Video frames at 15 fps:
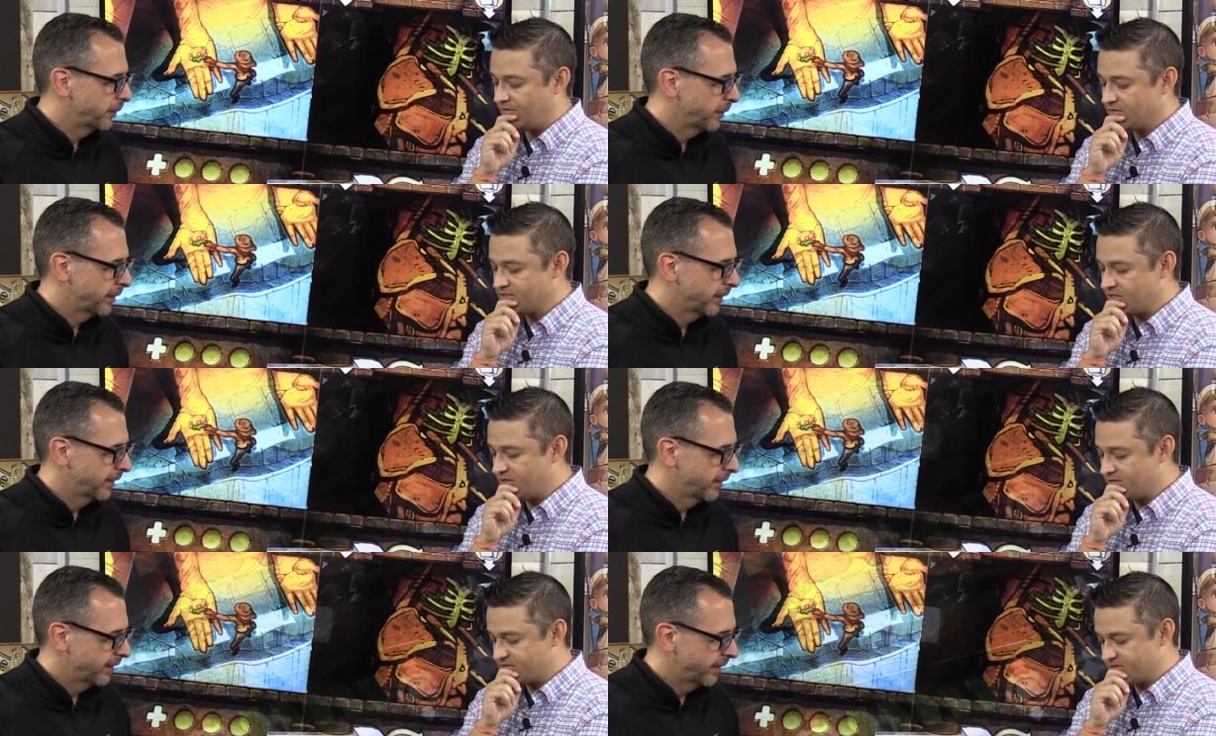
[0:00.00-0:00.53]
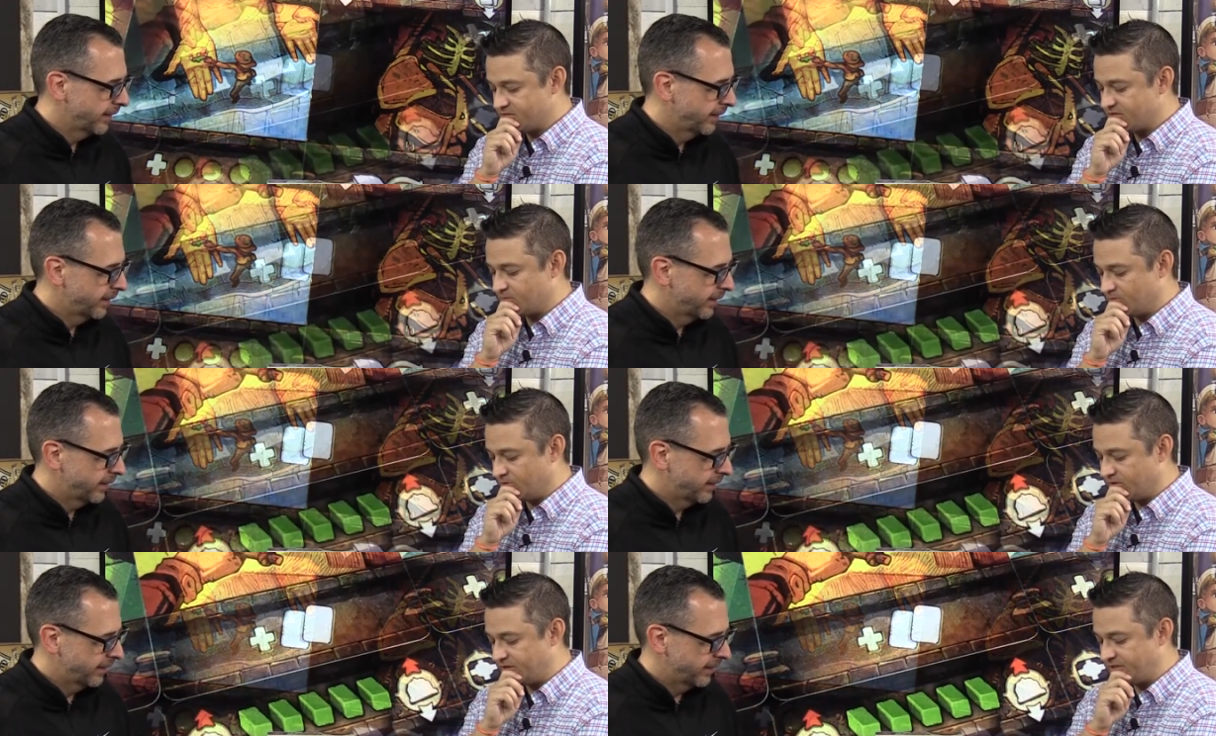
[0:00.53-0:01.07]
Speaker 1: there's also
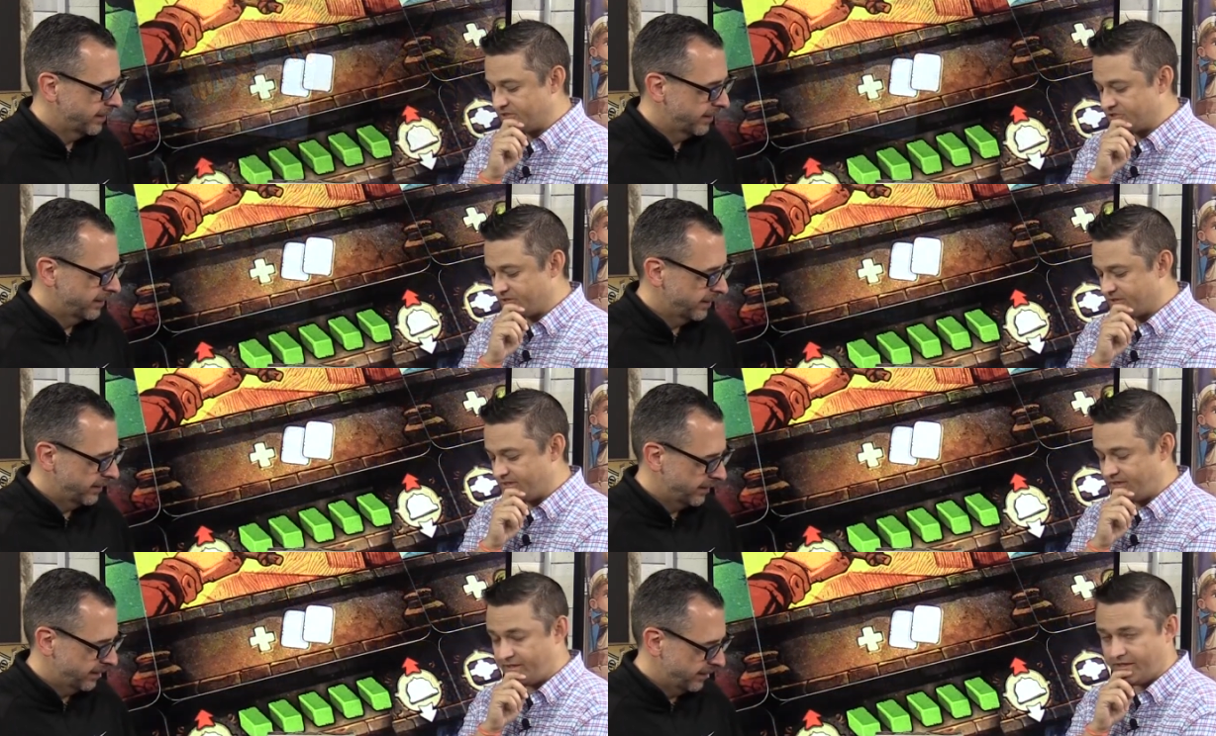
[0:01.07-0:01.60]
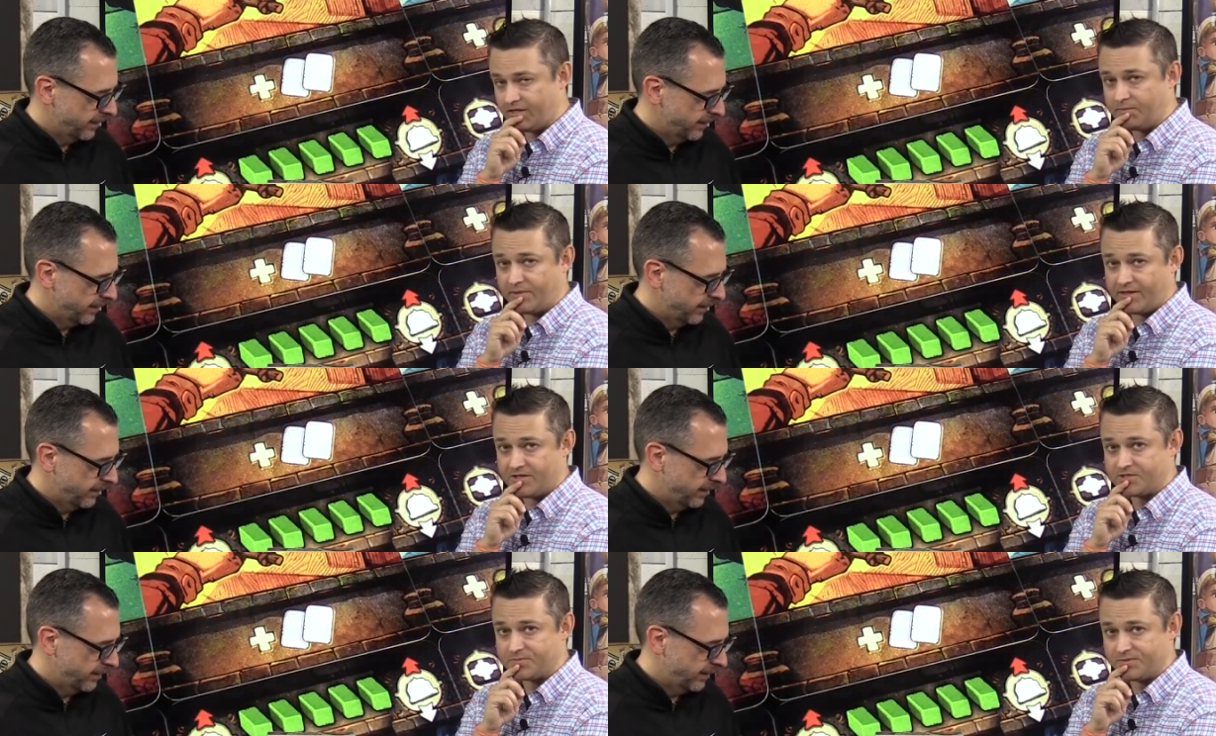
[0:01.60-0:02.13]
some really tricky hand
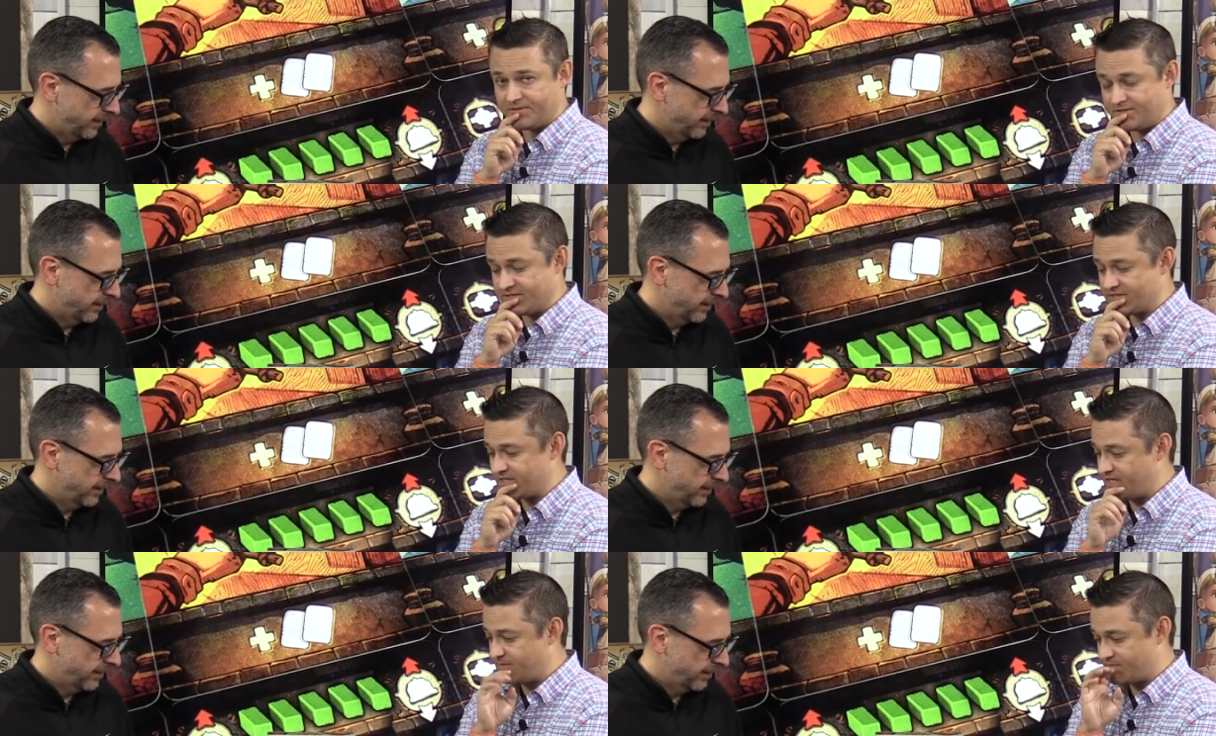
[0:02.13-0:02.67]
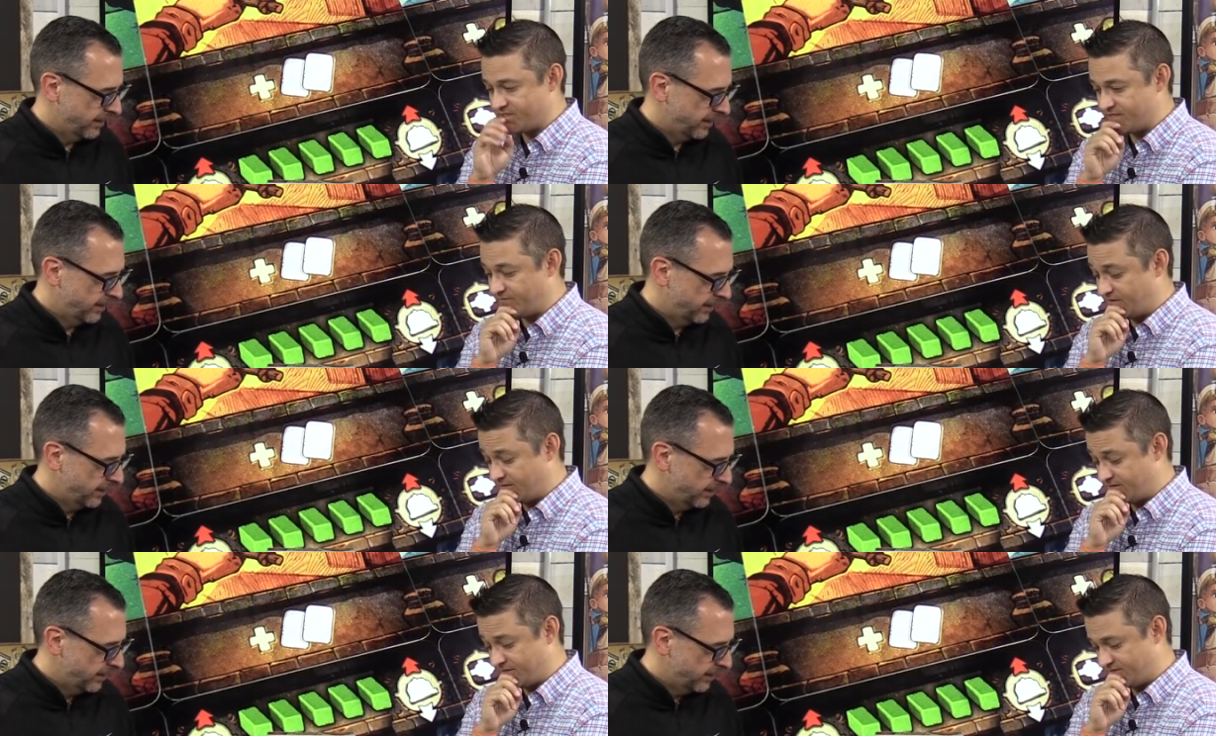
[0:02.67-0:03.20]
management in this game, as
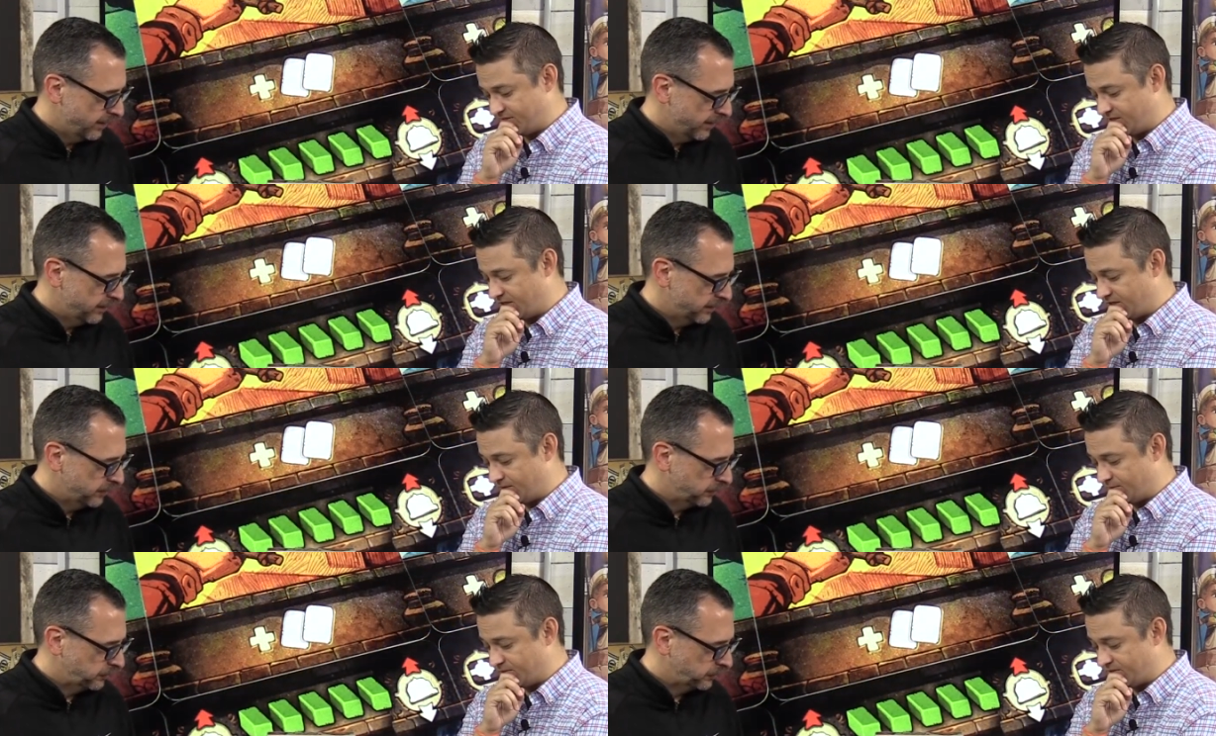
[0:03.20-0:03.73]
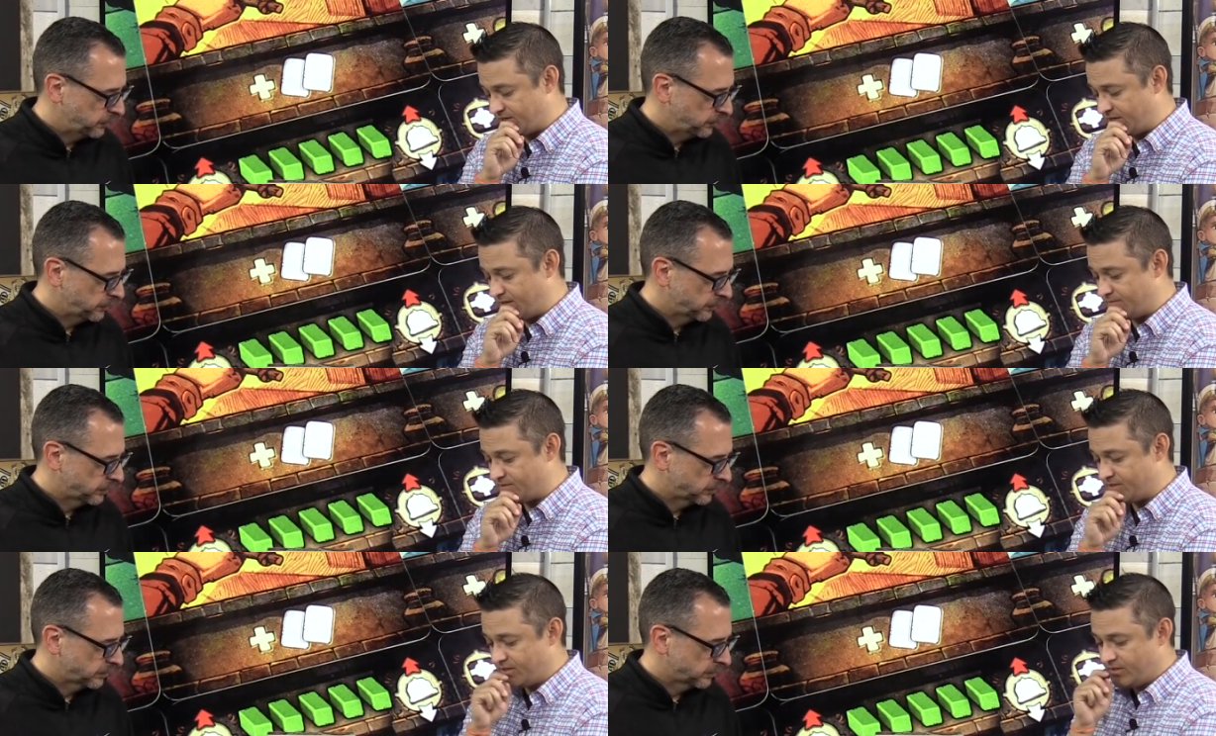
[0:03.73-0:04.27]
I've, as I've said a couple
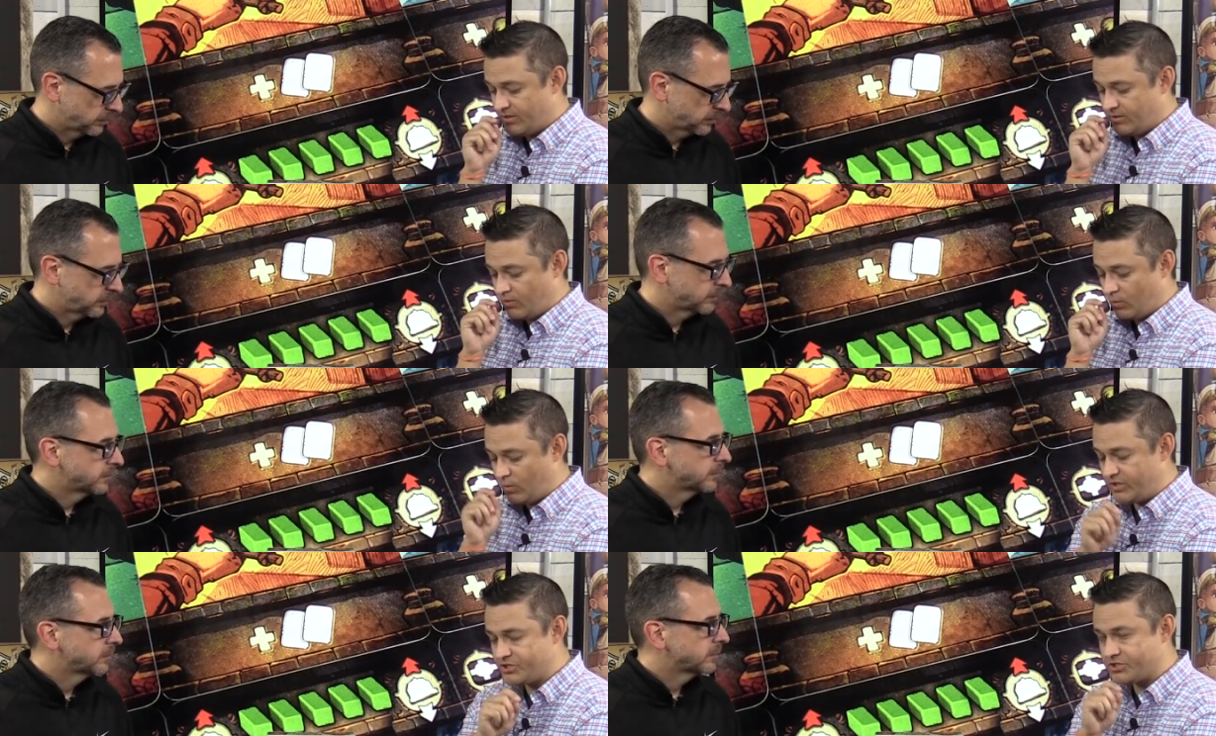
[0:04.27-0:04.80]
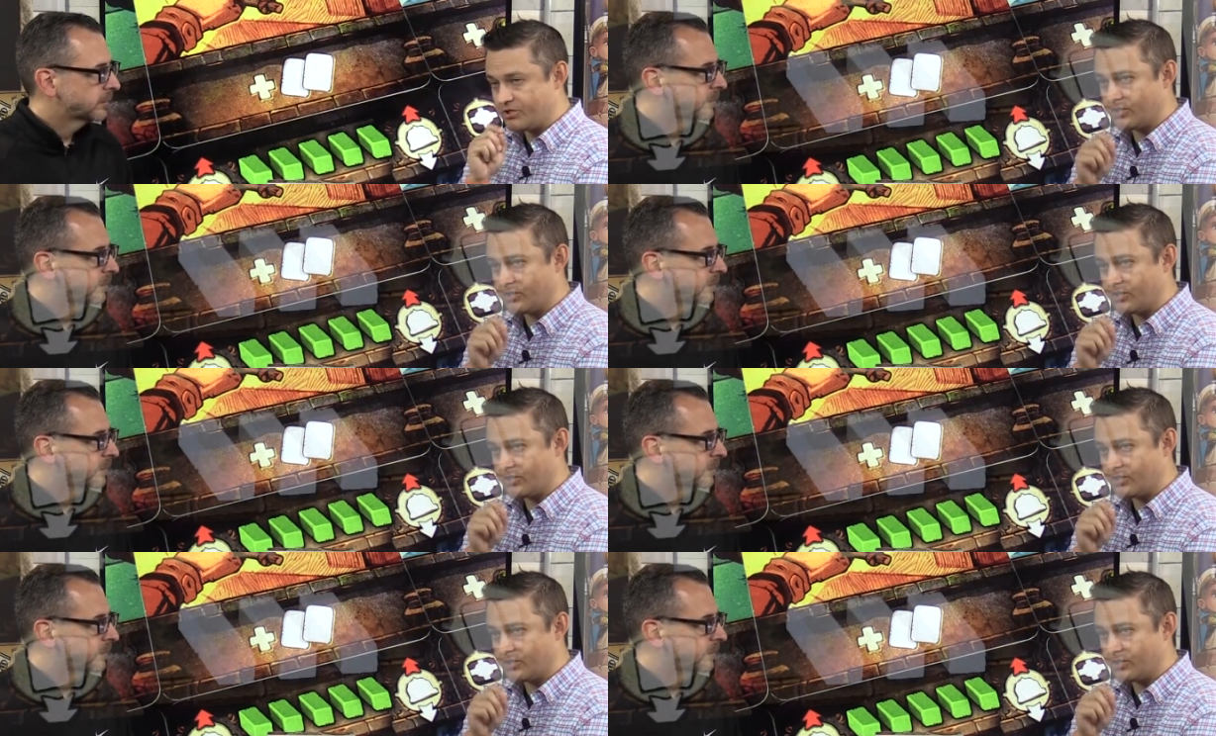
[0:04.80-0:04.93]
times. Which